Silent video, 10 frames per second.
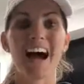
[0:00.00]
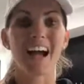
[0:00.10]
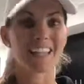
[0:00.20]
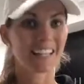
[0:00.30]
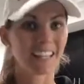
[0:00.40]

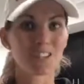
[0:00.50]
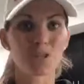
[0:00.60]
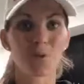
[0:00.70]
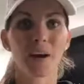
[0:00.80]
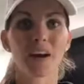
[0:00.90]
I can't
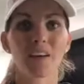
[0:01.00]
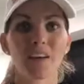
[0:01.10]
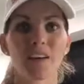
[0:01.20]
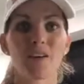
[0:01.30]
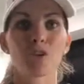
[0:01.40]
do it.
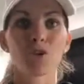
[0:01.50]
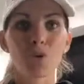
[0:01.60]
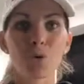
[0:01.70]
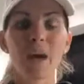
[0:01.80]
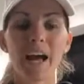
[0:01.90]

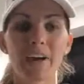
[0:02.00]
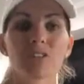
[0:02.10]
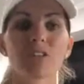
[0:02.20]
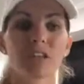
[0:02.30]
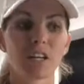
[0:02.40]
You have
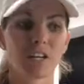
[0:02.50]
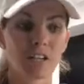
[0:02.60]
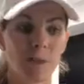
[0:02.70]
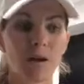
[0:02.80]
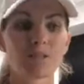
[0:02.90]
to look at your
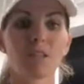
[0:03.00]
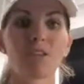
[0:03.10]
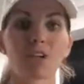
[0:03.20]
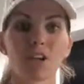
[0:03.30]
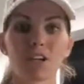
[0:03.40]
spouse and
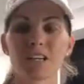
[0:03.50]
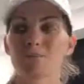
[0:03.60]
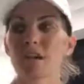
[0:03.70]
look at your kids.